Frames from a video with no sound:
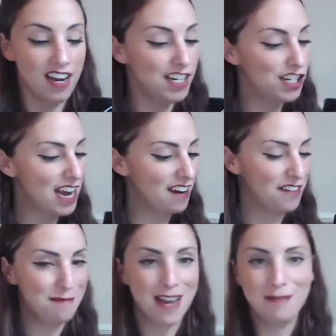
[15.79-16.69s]
Jack
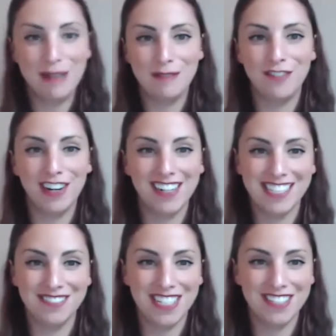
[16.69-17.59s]
from Nightmare Before
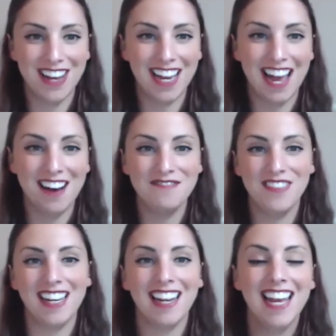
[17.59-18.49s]
Christmas mug out,
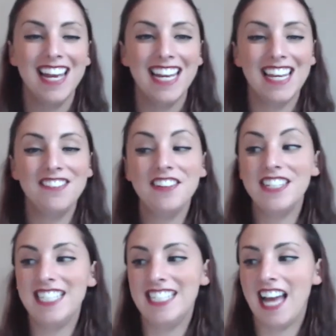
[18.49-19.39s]
but even though
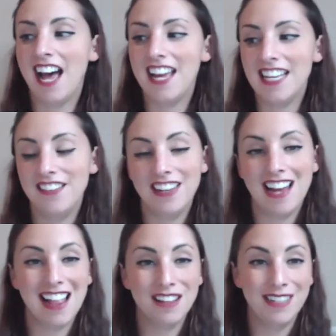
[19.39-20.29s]
it's not even
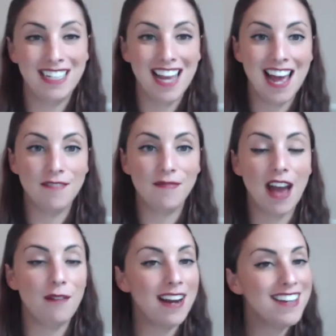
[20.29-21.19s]
Halloween yet,
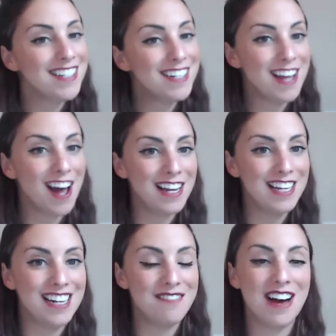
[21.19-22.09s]
I want to start
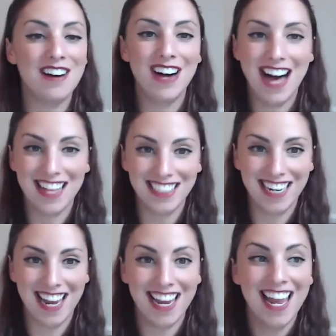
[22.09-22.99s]
talking about
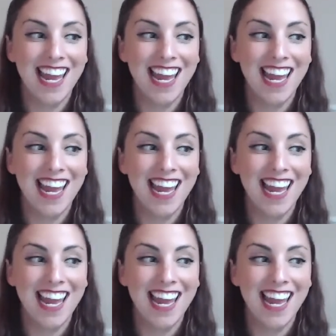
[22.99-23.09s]
holiday.